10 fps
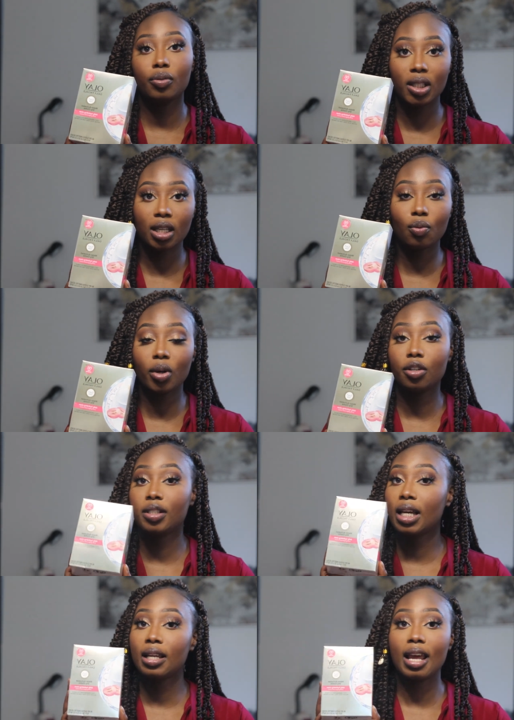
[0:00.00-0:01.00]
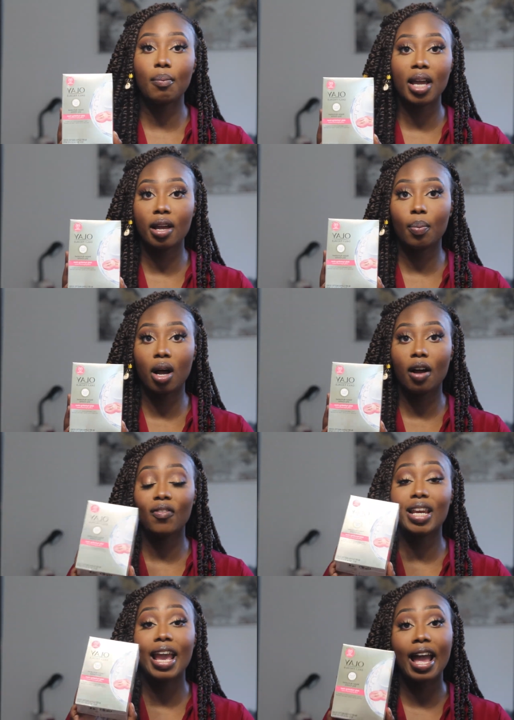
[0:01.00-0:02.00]
routine when you're taking that makeup
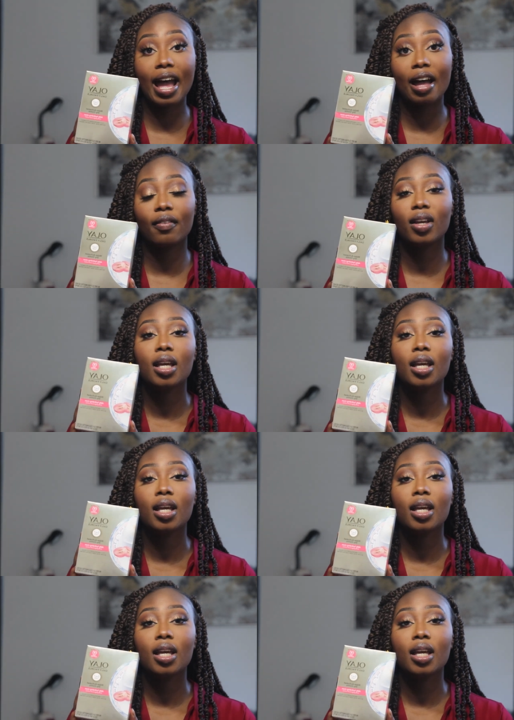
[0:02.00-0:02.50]
off in half.